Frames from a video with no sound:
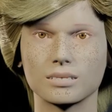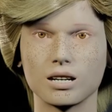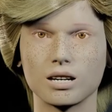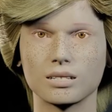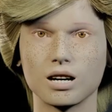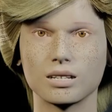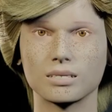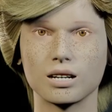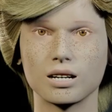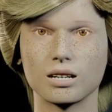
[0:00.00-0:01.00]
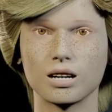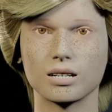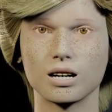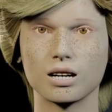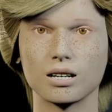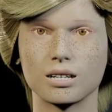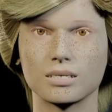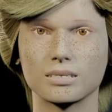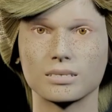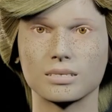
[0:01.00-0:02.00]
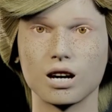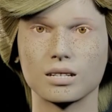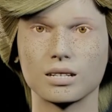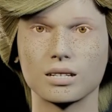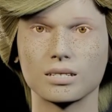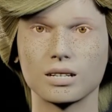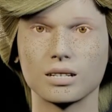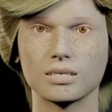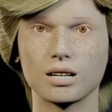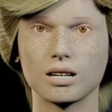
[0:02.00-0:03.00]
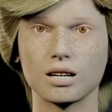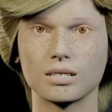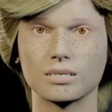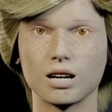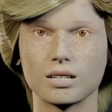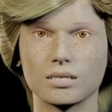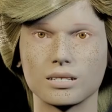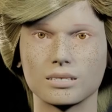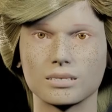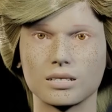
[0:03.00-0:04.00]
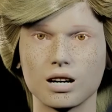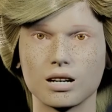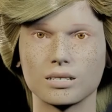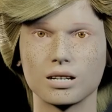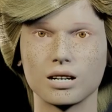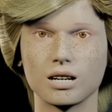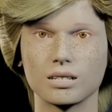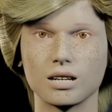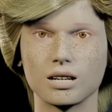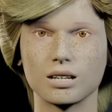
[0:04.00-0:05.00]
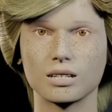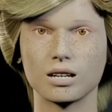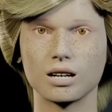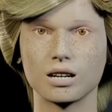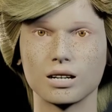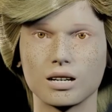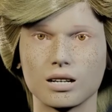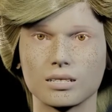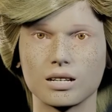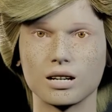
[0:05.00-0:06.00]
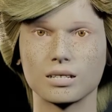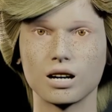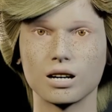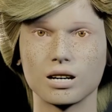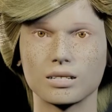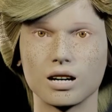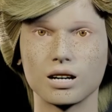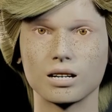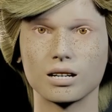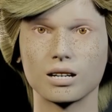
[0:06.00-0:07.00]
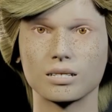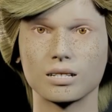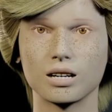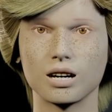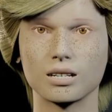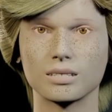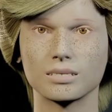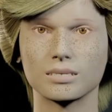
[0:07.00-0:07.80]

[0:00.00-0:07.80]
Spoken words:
increased memory demand, such as script and Ethash, or even focusing the mining on the storage volume like China.